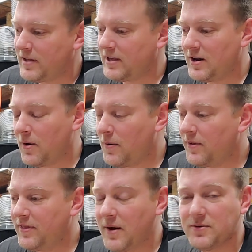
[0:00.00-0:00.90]
you know,
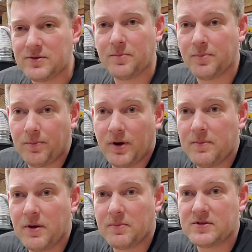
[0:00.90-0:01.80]
that was a pretty
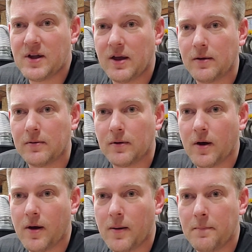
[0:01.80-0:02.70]
big mistake.
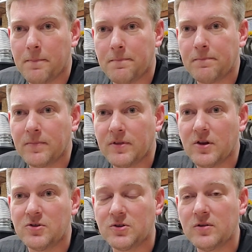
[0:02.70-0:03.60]
Um,
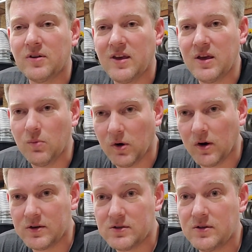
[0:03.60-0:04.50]
there's certain
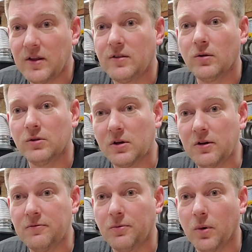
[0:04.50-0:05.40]
keywords that they're
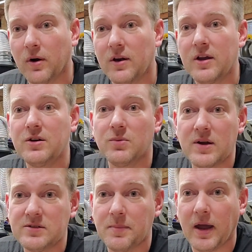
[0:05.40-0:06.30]
looking for in your
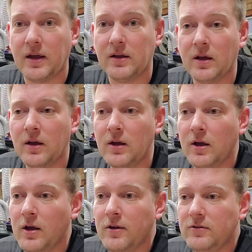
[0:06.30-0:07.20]
resume
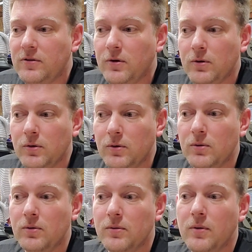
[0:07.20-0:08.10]
to